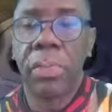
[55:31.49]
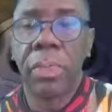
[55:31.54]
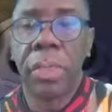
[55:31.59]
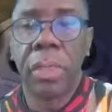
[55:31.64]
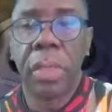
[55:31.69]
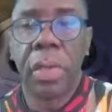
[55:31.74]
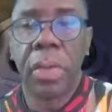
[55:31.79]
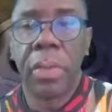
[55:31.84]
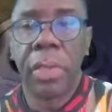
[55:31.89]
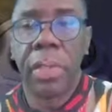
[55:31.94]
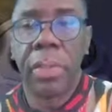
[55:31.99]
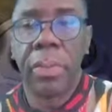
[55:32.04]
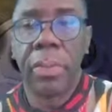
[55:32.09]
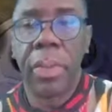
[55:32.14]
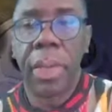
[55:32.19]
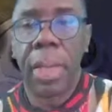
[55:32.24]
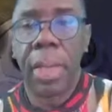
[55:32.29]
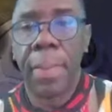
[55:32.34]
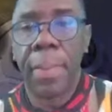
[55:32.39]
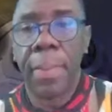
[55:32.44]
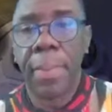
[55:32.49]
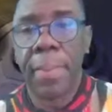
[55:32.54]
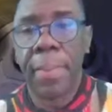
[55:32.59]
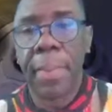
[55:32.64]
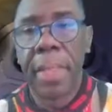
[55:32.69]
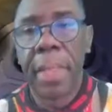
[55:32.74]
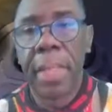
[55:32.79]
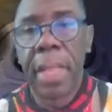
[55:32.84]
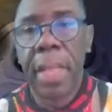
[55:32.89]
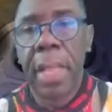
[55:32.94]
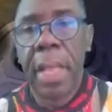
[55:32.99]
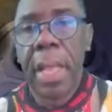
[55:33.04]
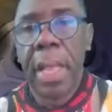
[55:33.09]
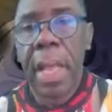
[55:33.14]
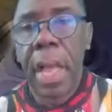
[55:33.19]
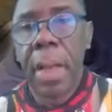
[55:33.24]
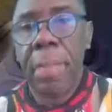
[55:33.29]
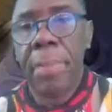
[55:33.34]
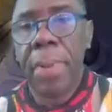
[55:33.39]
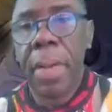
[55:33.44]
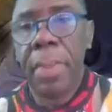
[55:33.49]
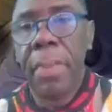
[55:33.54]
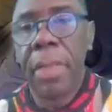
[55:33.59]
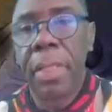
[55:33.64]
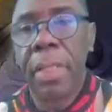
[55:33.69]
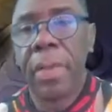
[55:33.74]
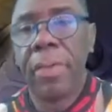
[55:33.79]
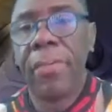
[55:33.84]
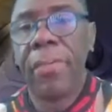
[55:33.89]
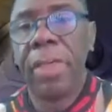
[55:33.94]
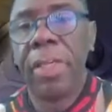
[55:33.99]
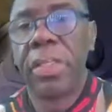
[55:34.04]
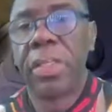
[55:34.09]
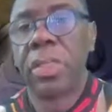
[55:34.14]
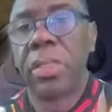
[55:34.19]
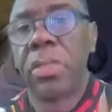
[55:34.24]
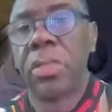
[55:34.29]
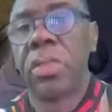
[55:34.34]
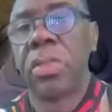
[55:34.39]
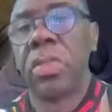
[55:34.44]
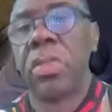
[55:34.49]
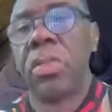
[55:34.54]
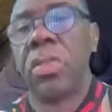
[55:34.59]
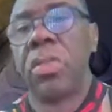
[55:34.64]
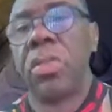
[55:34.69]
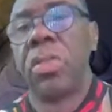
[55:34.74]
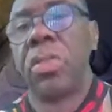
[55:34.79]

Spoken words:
I'm sorry, wow, our public officials